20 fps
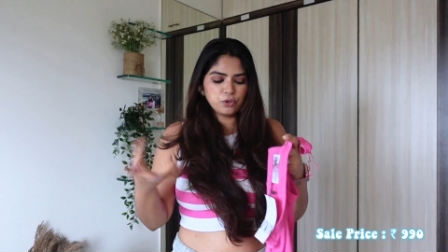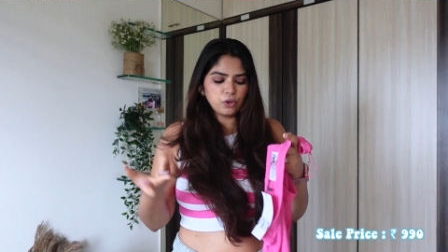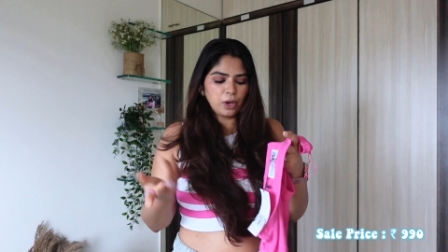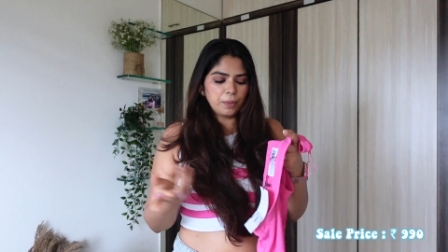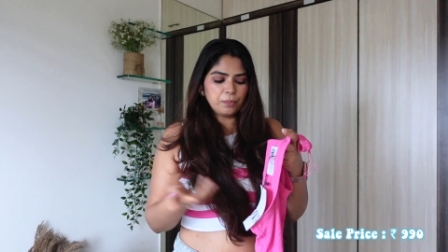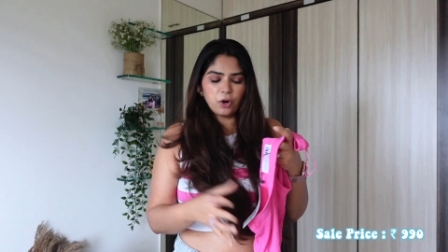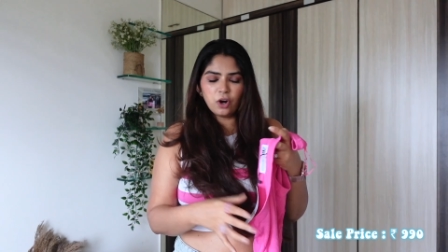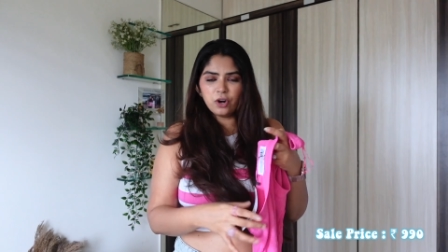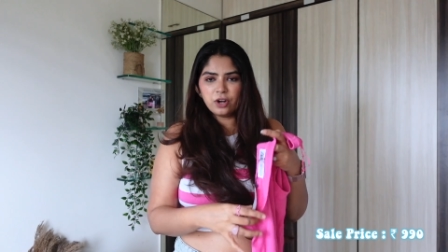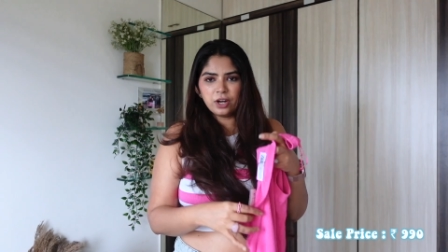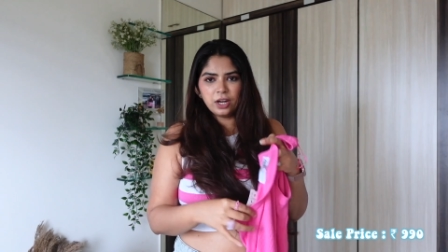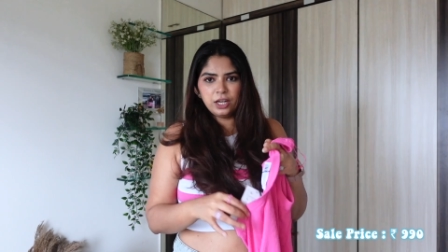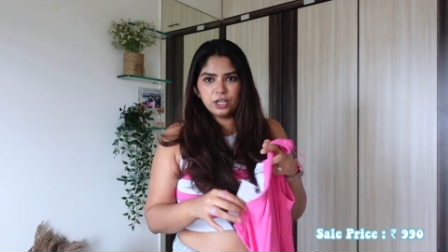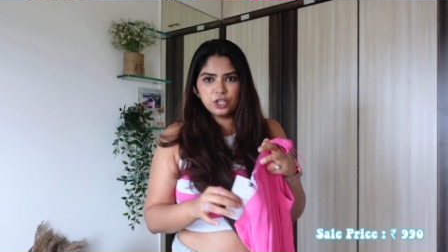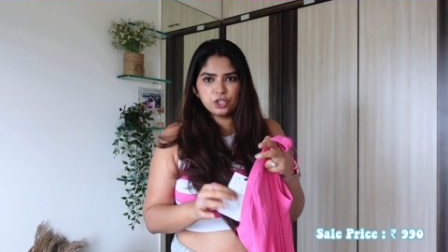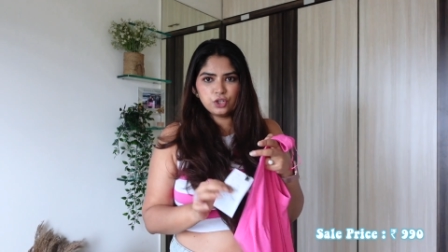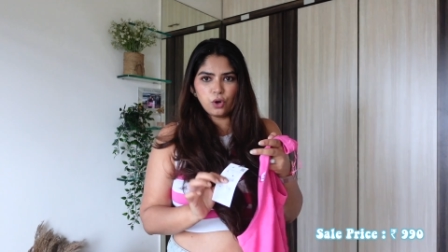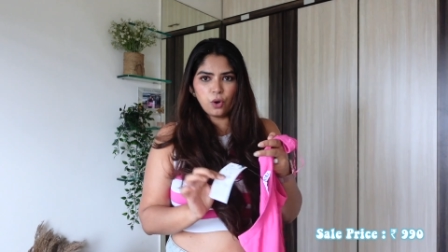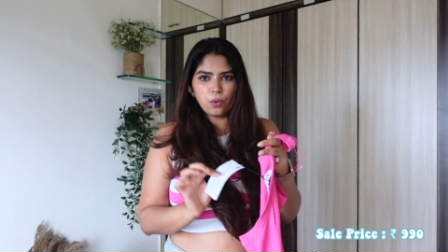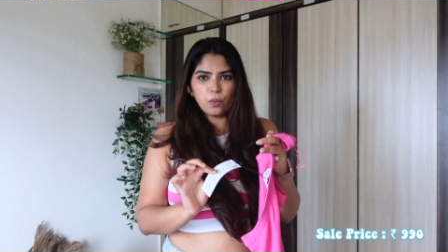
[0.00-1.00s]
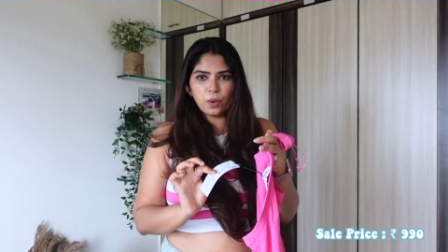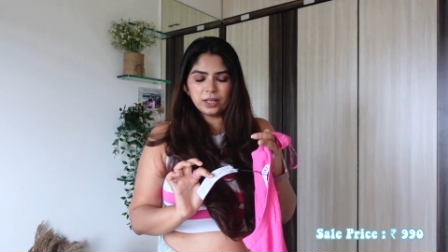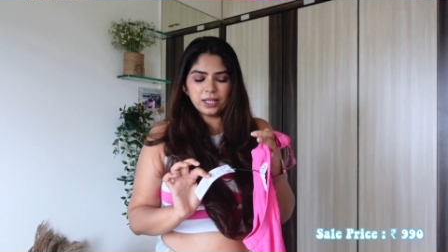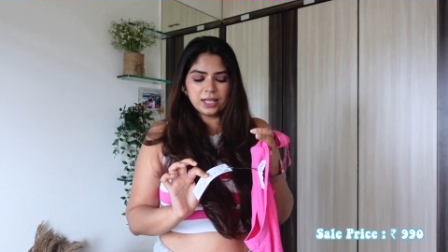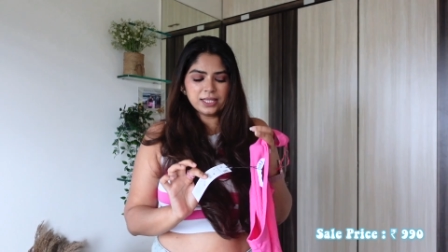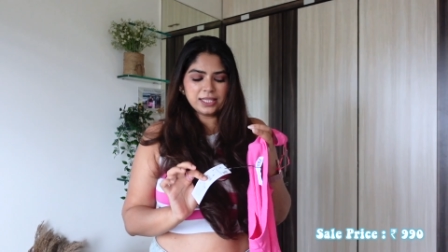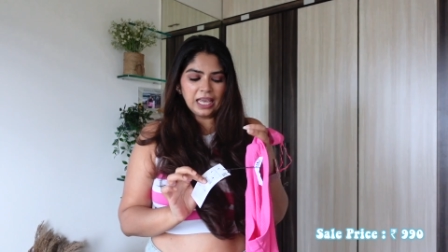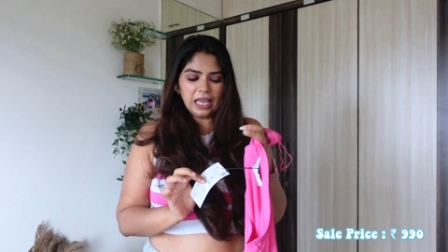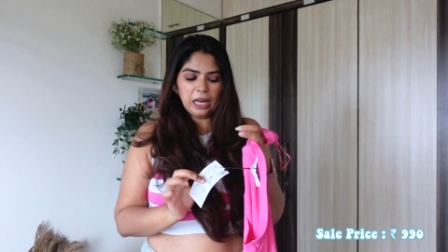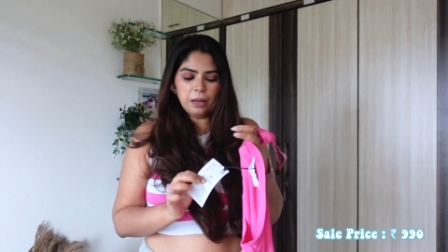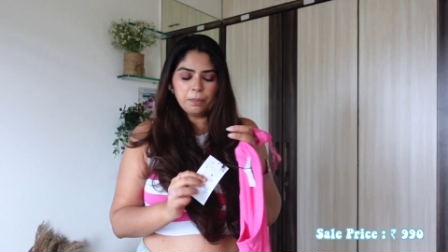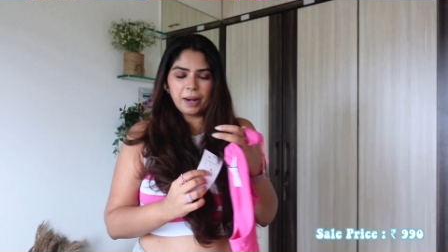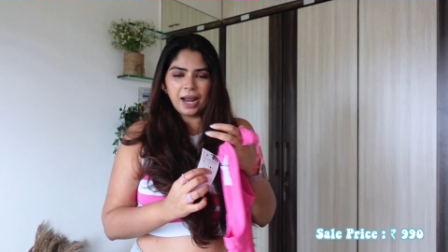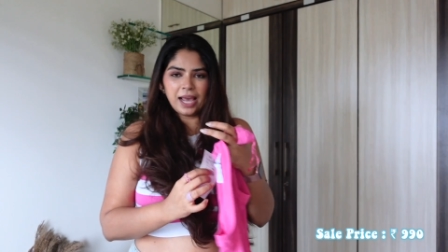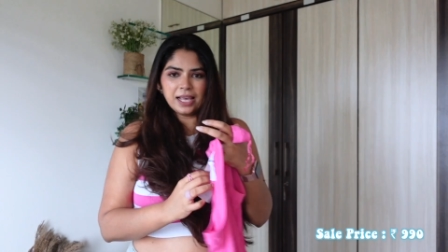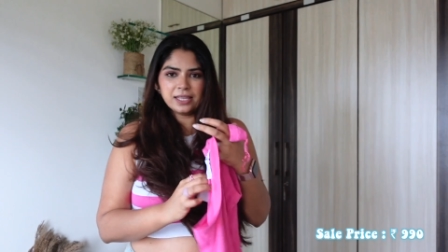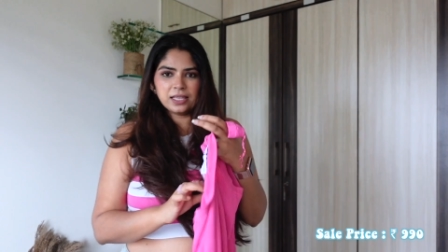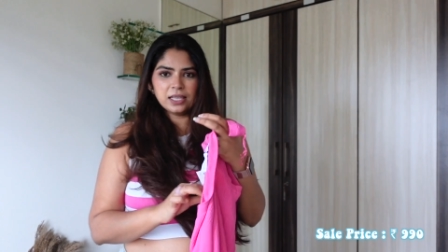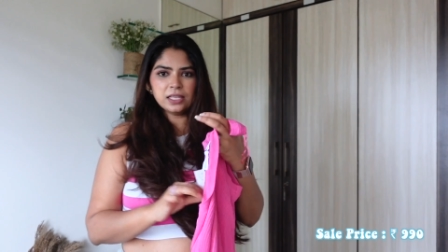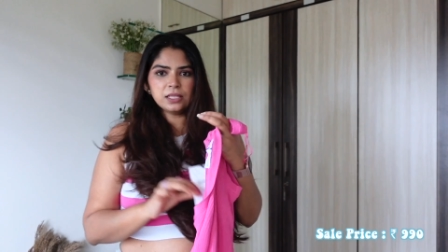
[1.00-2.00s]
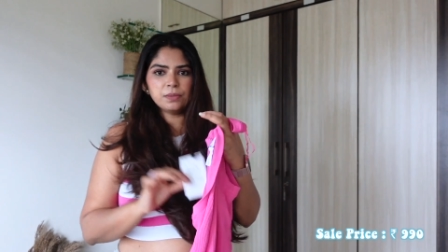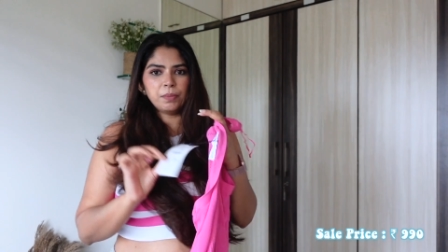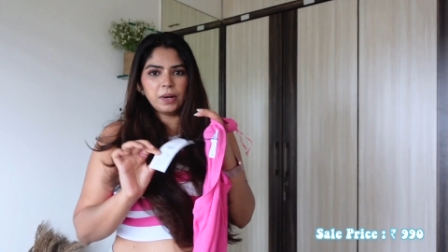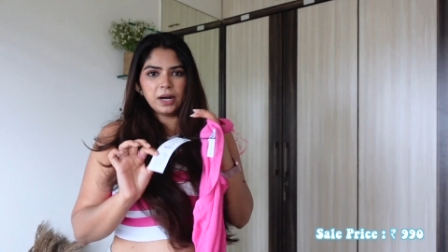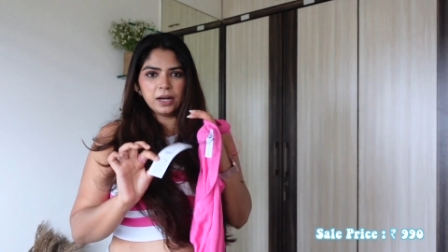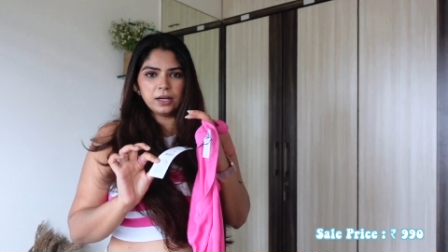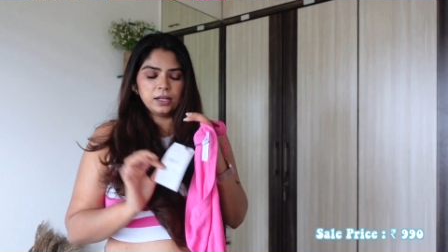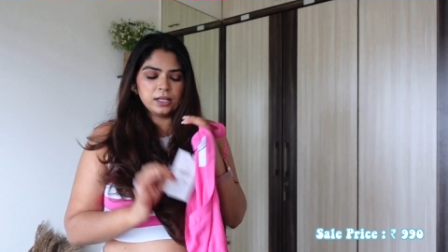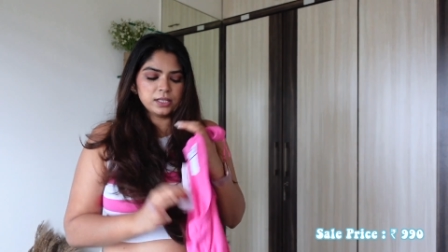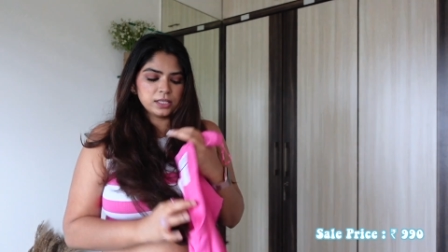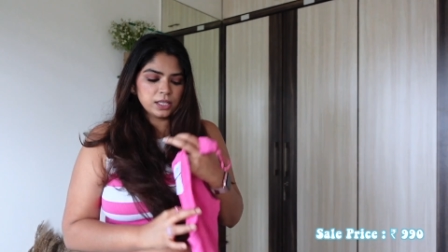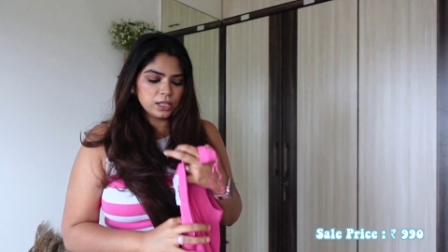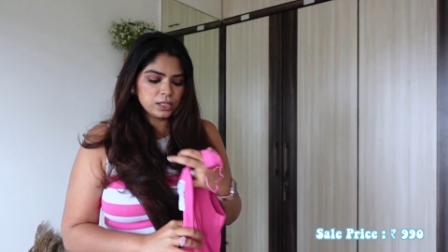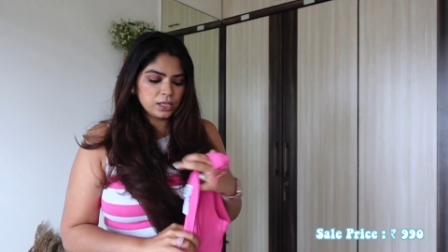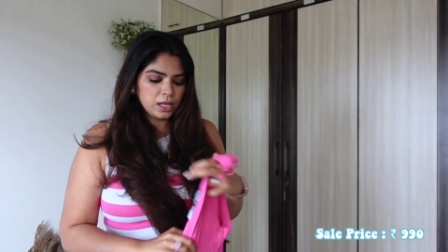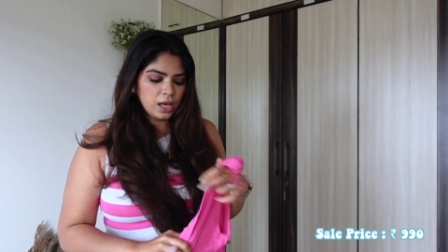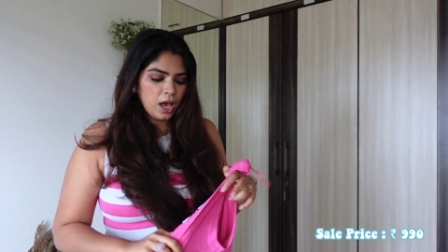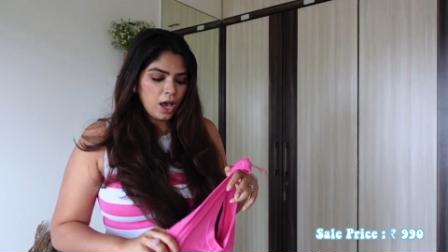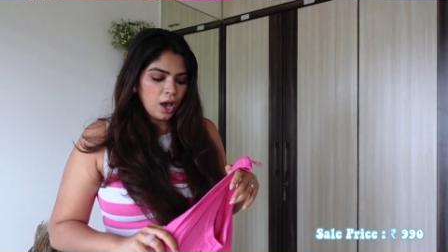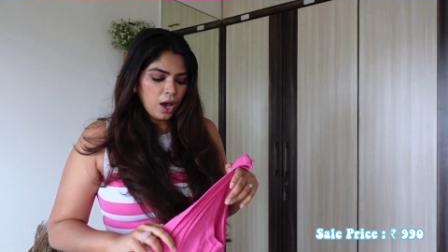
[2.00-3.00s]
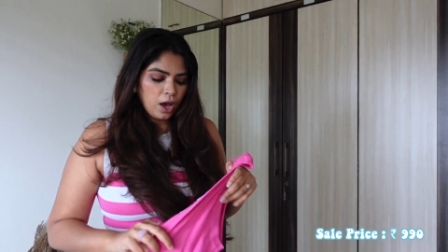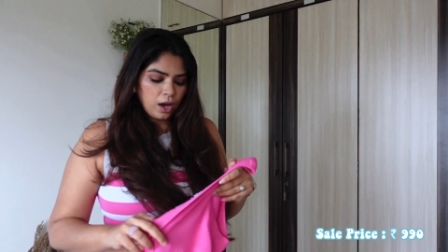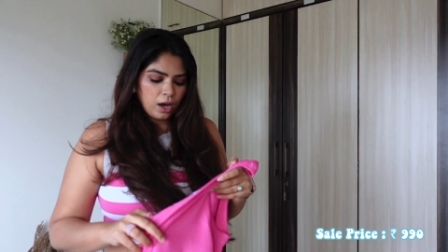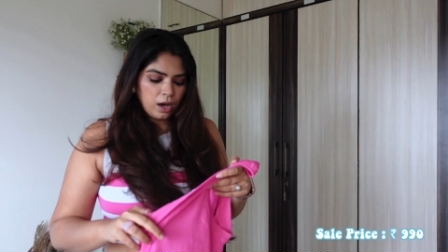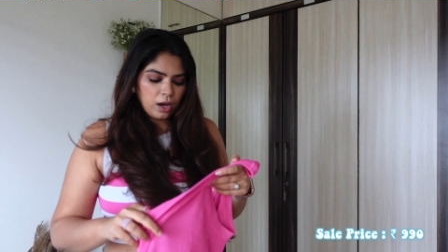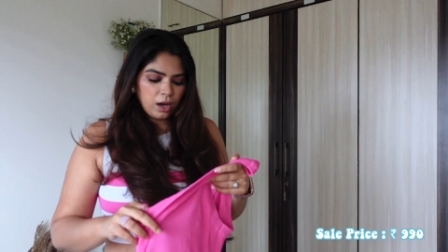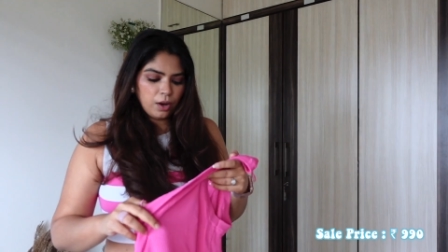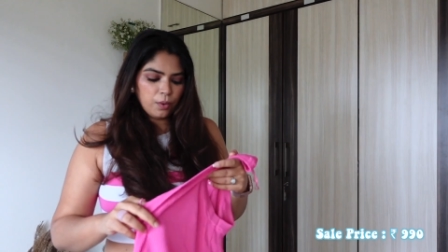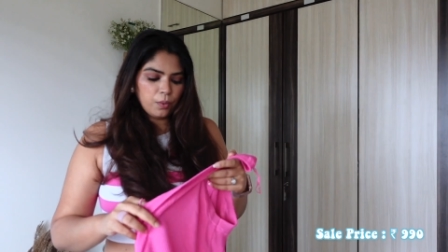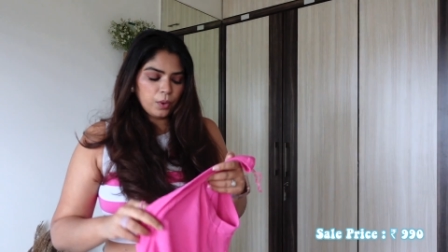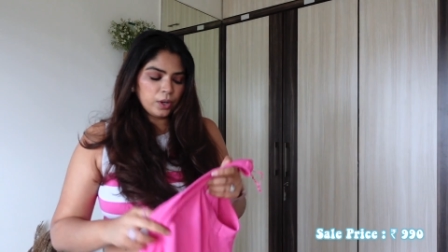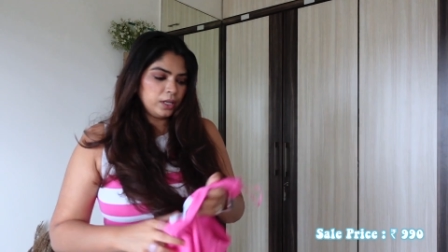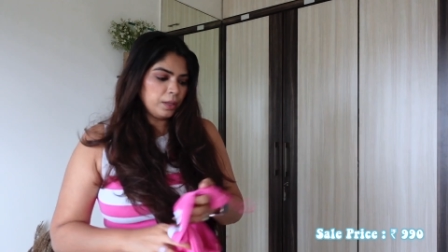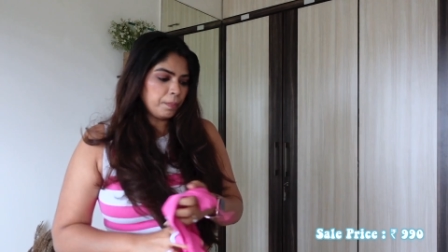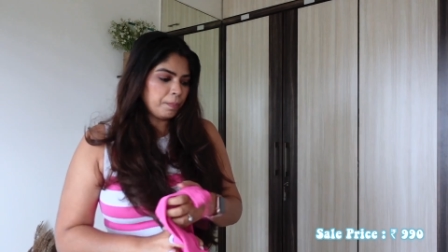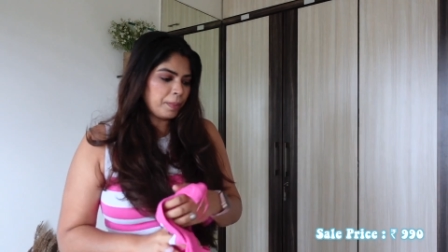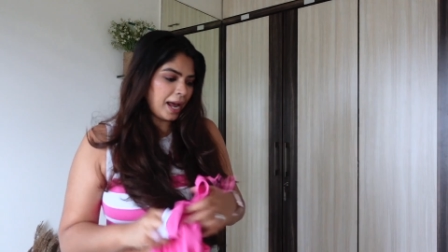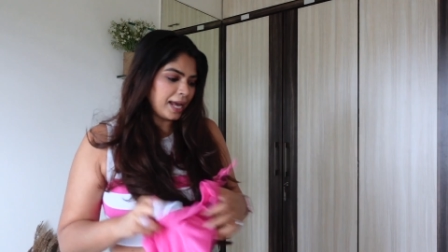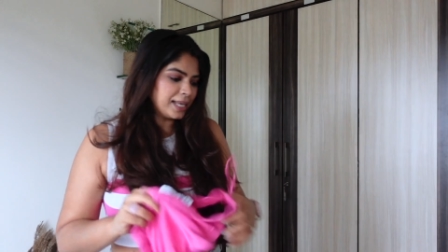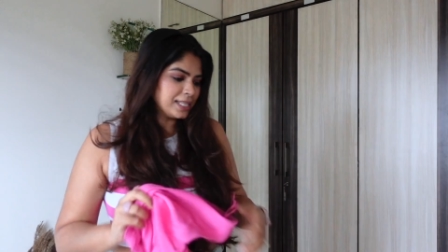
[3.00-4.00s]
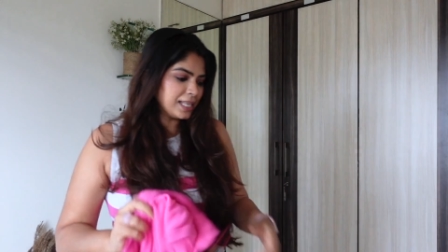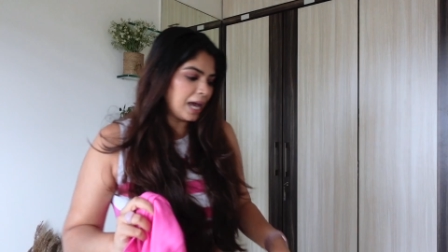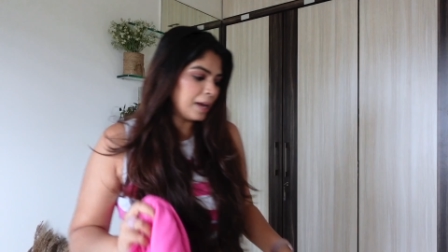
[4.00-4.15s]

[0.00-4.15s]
so I'm not really sure what the sale price is, but this is what the price